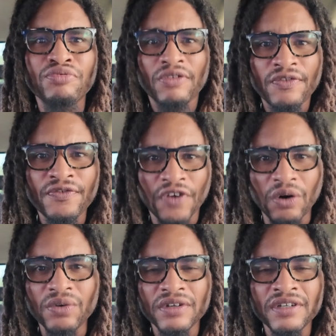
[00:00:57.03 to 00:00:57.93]

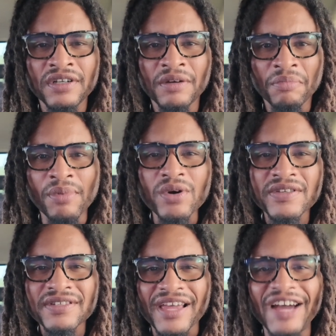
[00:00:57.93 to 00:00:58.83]
profound
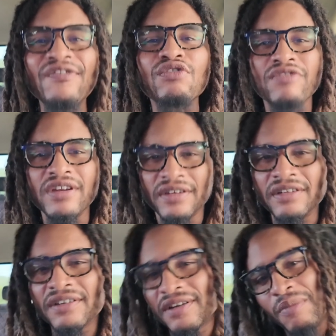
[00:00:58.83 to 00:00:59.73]
books ever written
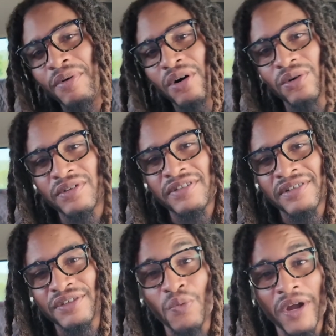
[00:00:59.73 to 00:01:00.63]
about
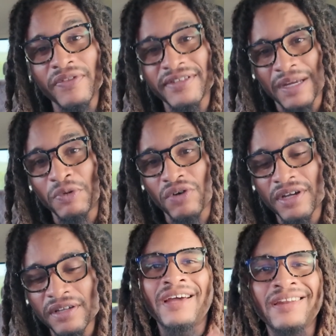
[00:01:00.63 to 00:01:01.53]
the way of the samurai.
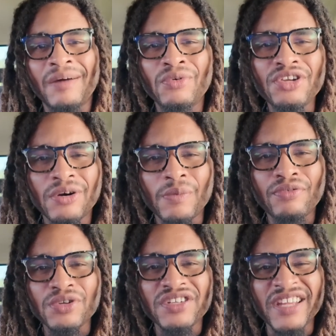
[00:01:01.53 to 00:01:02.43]
And I'm only now
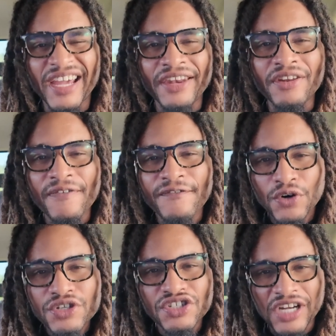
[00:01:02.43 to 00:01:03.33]
approaching the end of the
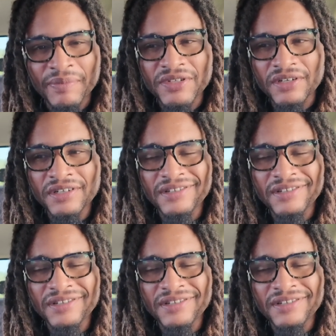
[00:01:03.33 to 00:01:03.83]
first chapter,